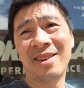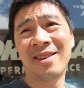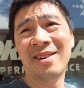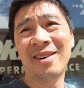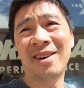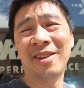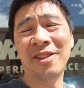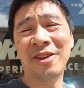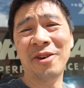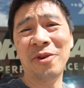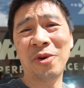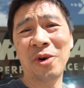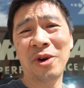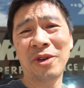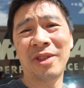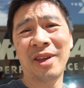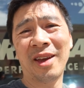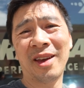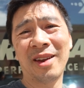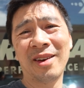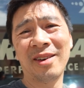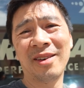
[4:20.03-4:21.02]
on the north
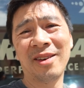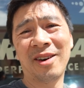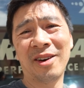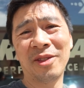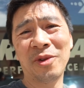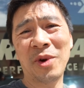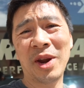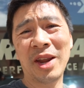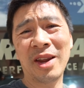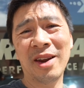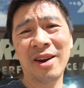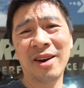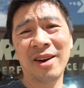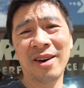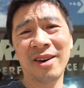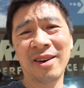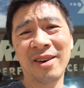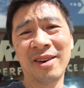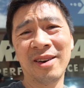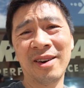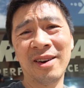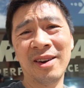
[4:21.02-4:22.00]
end on the way
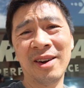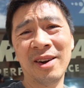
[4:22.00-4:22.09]
here